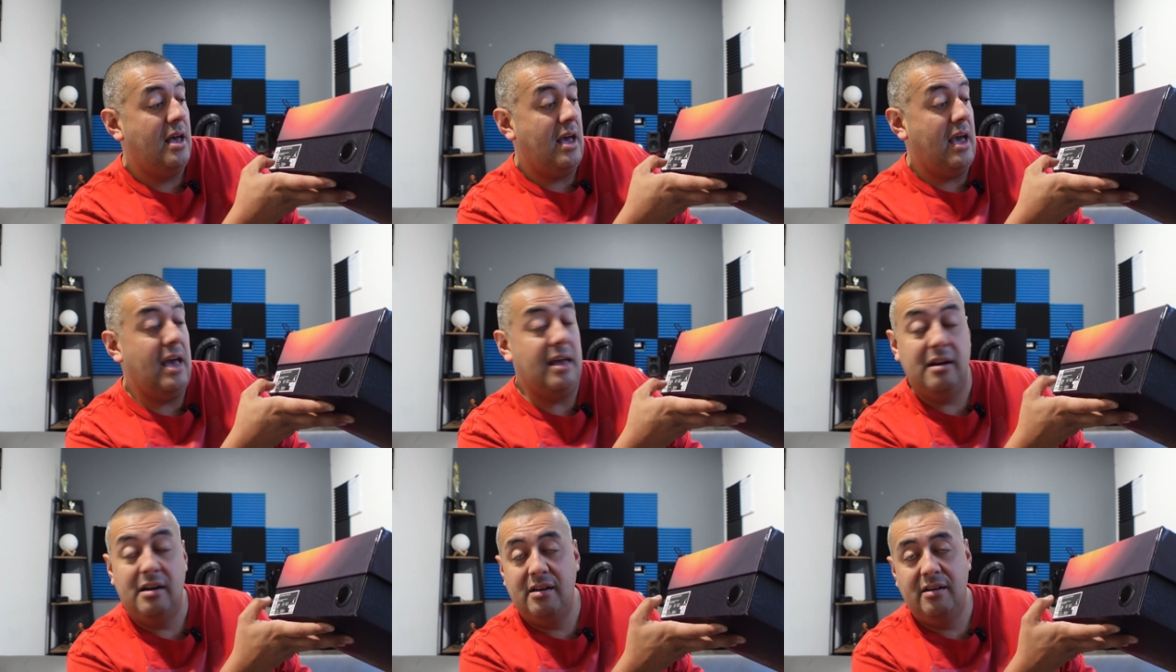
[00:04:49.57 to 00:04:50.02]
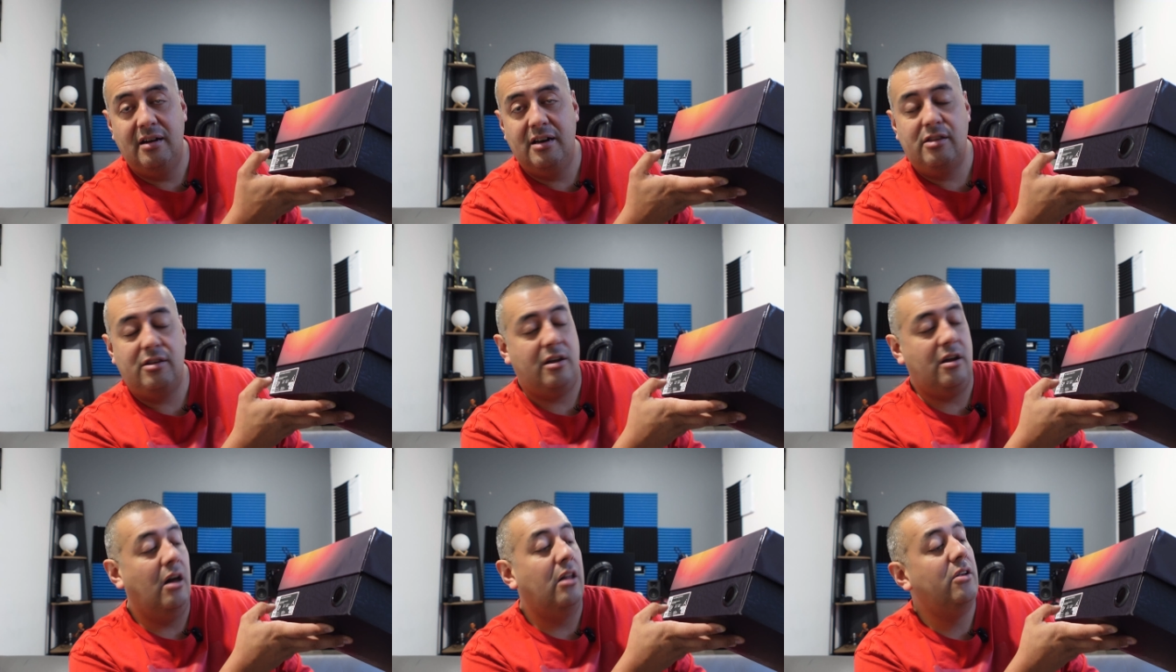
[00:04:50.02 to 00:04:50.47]
and literally
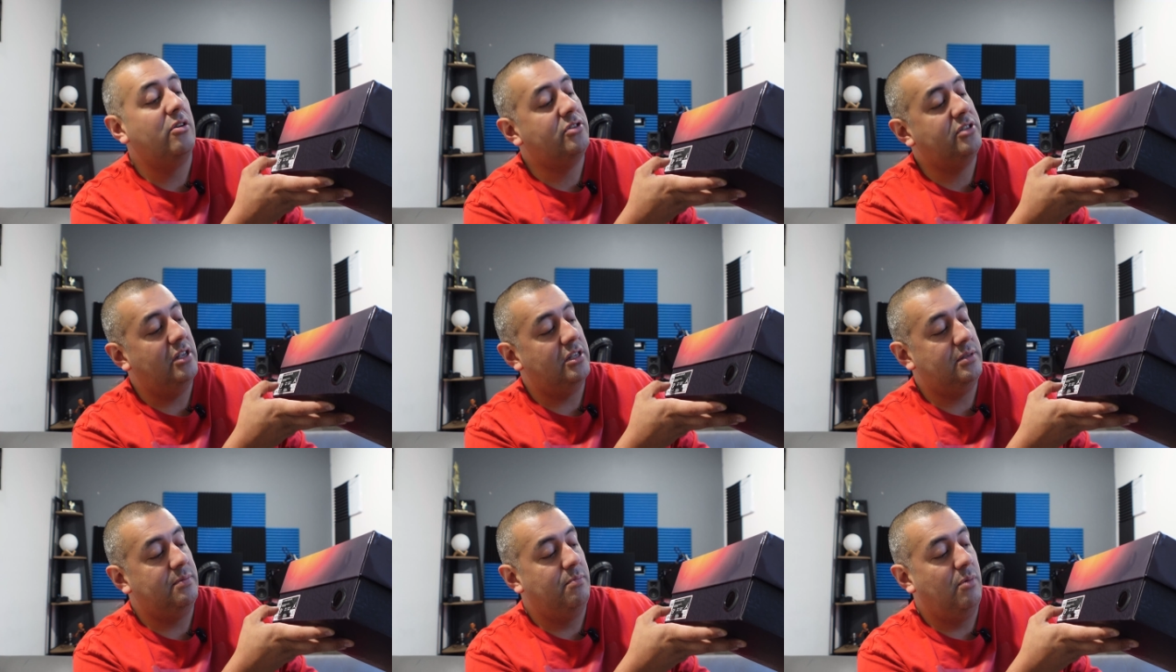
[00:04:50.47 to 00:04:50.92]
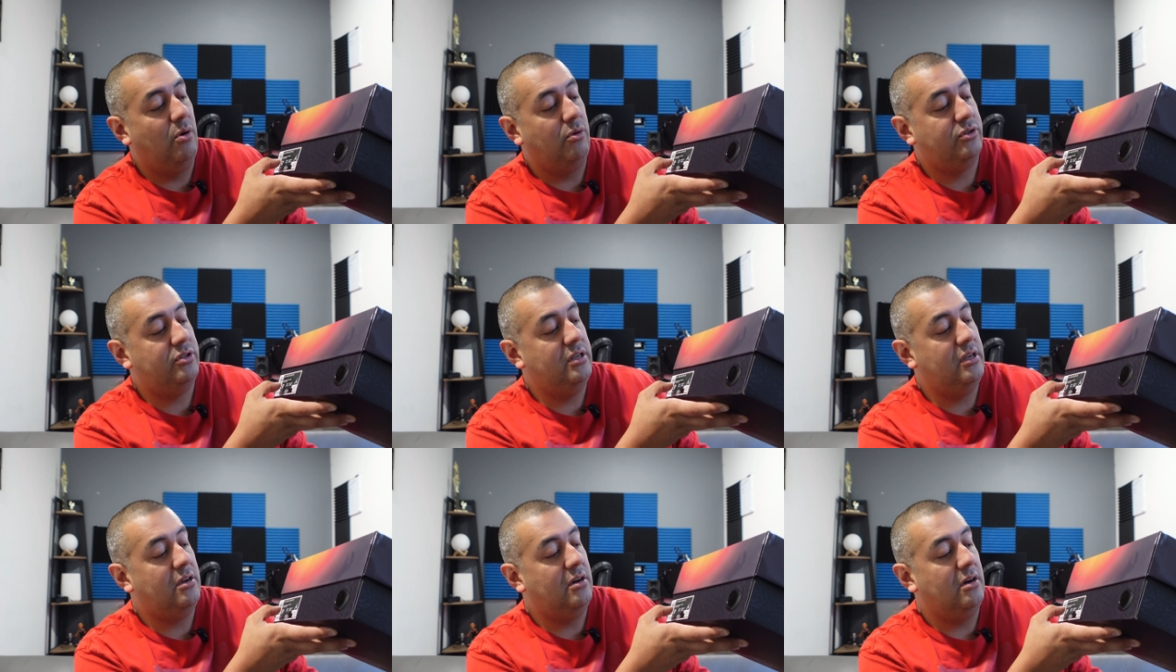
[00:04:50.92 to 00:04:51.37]
the color says
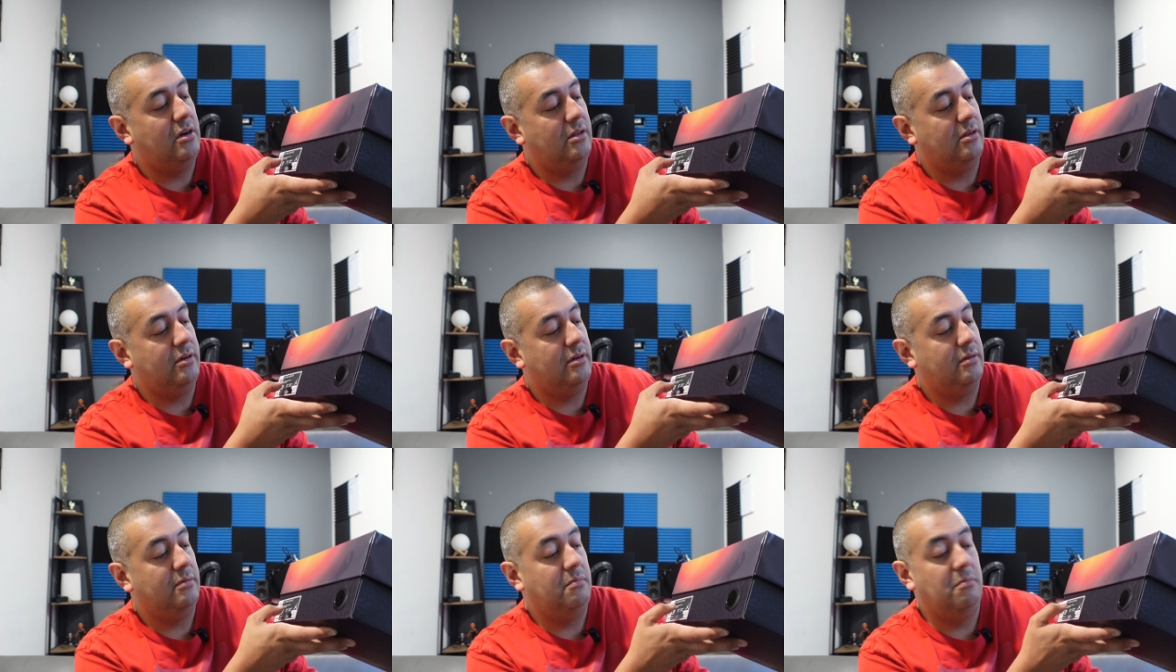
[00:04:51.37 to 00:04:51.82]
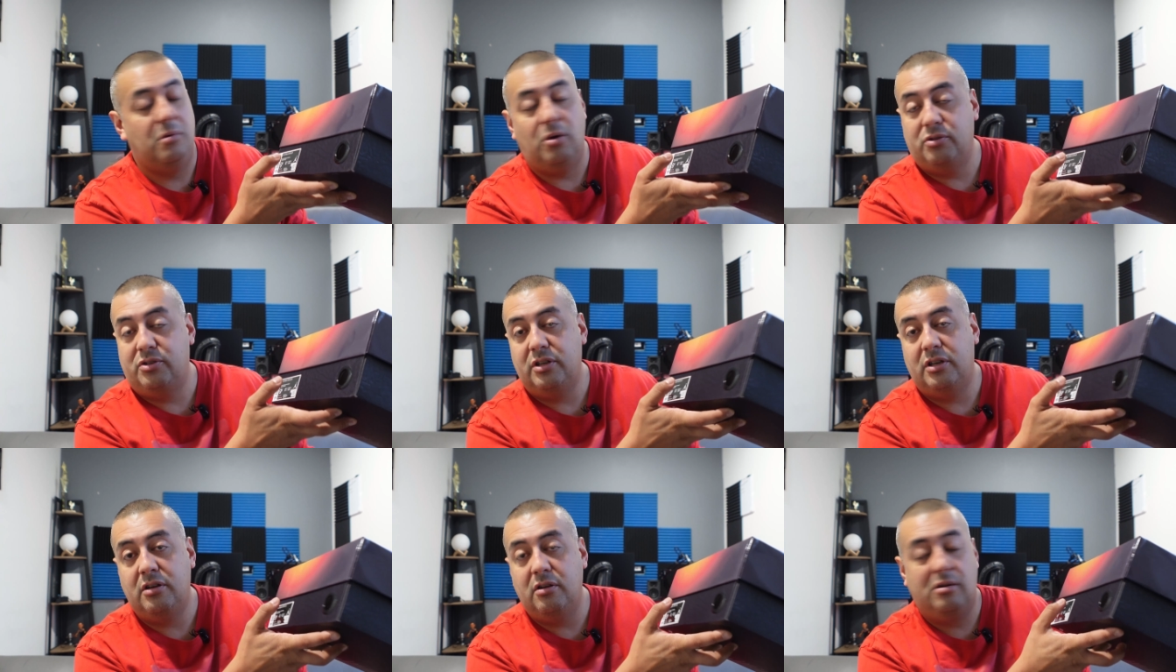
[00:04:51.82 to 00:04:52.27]
multicolor,
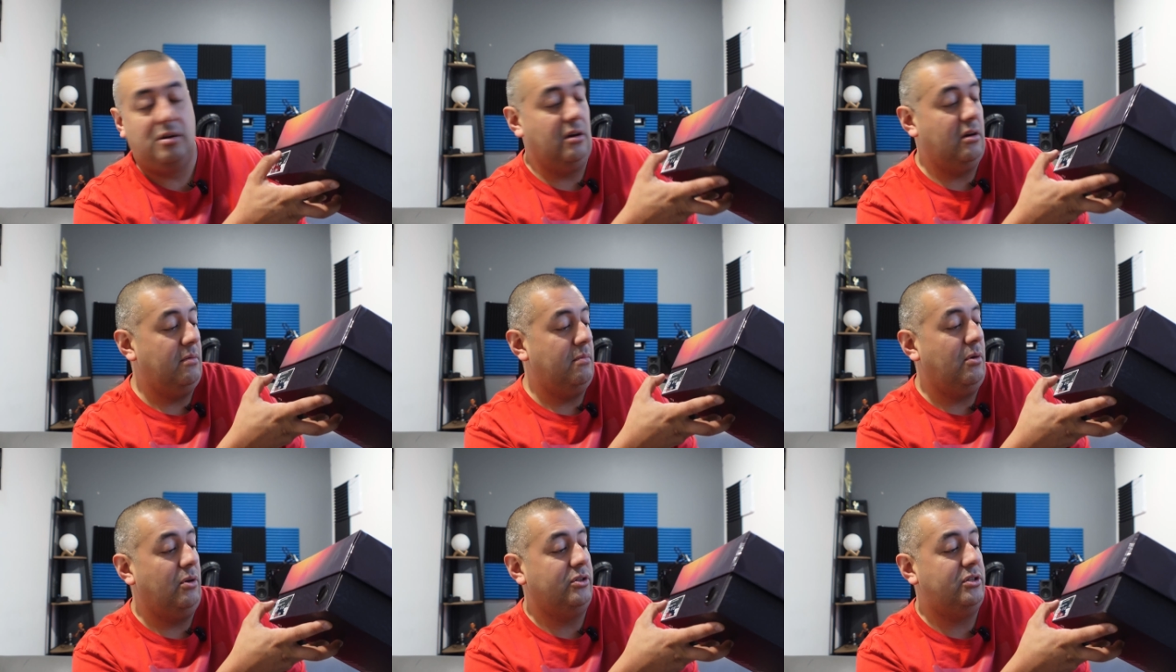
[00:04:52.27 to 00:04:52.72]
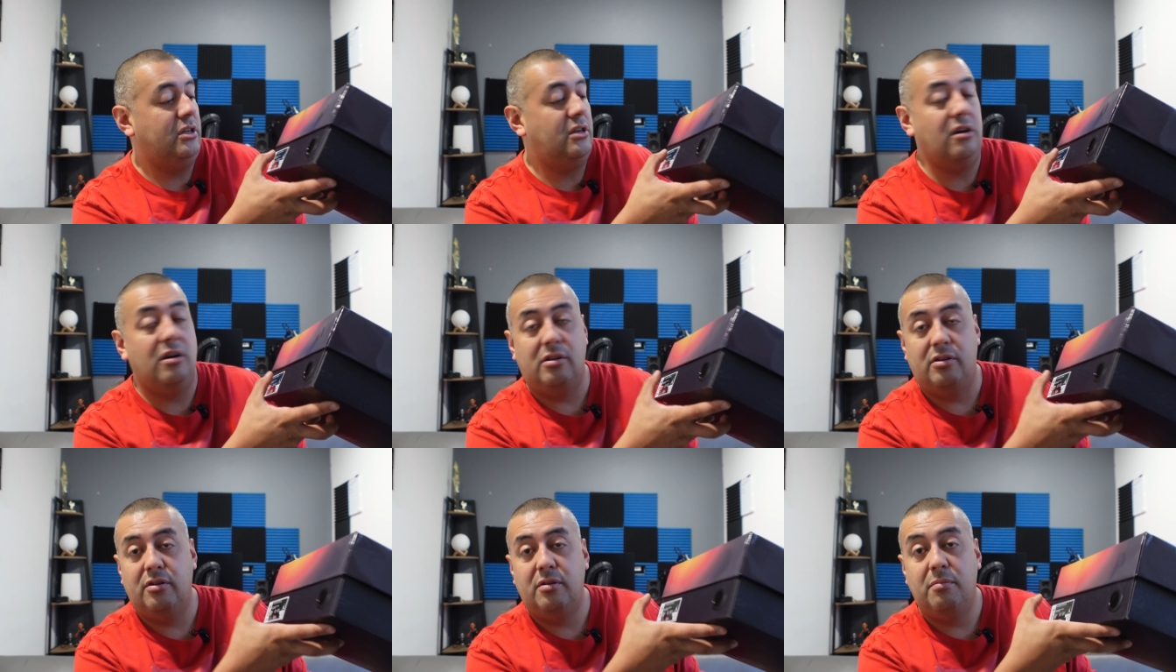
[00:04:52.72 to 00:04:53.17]
multi or
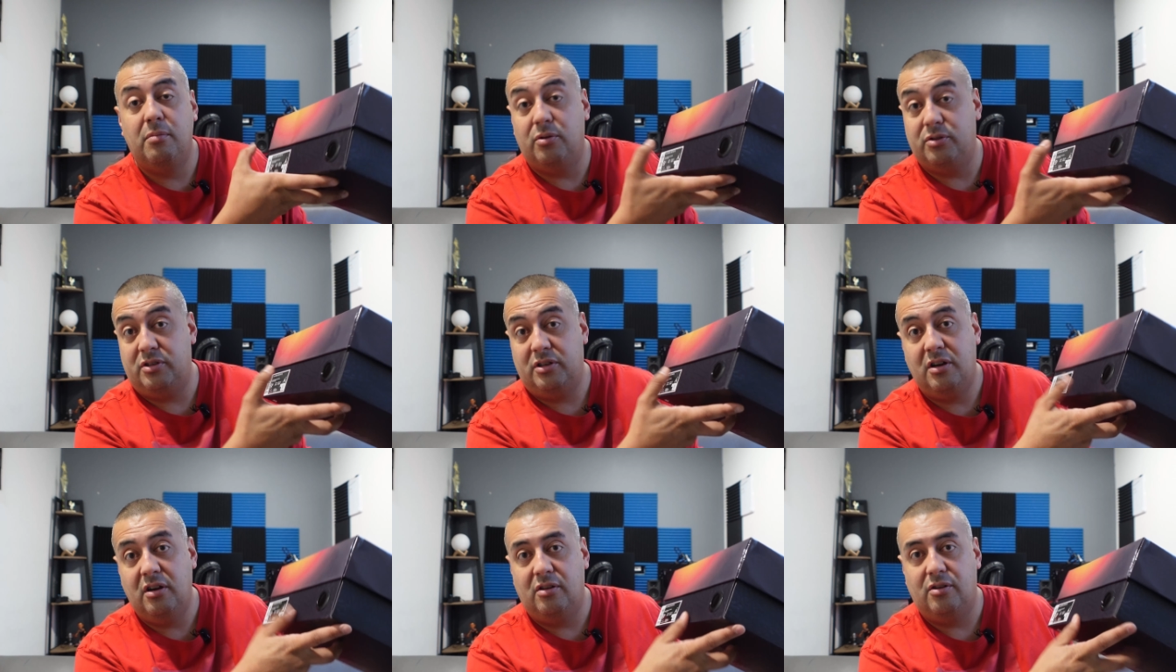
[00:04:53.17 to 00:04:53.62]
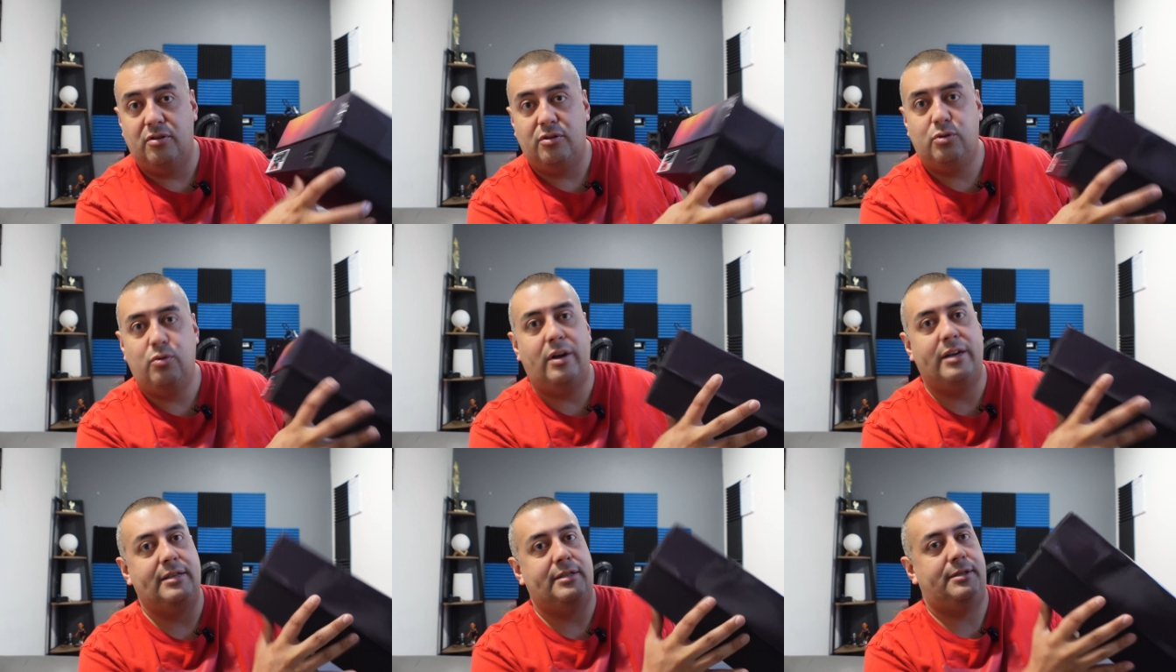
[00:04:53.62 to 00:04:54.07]
multicolor, multicolor
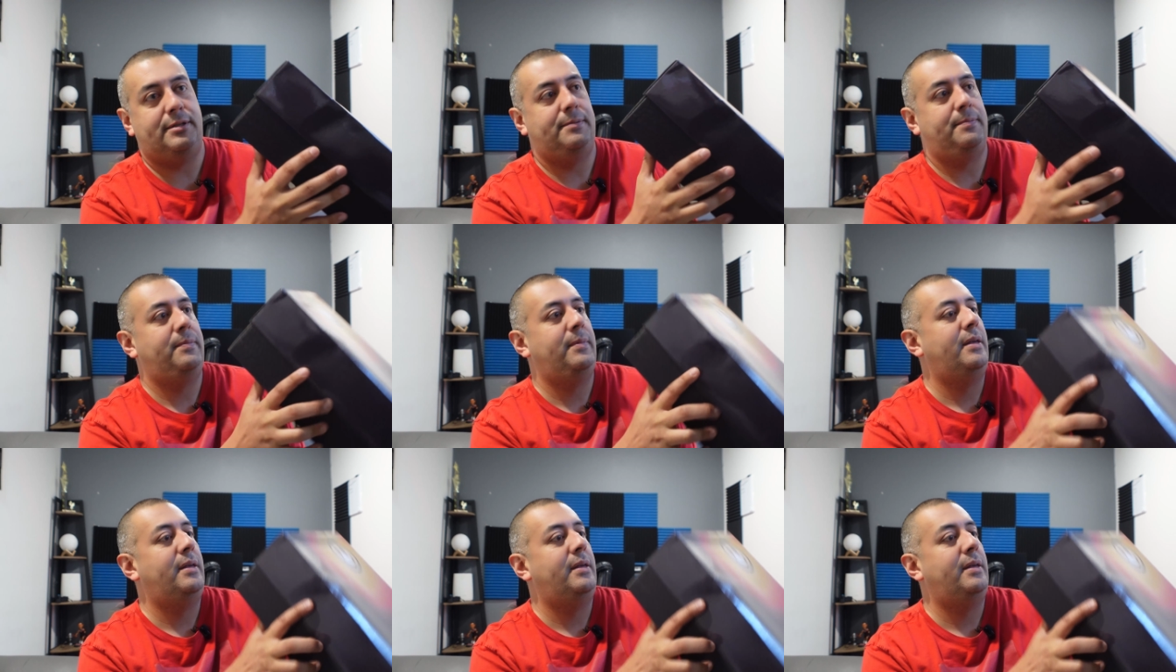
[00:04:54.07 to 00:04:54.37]
twice.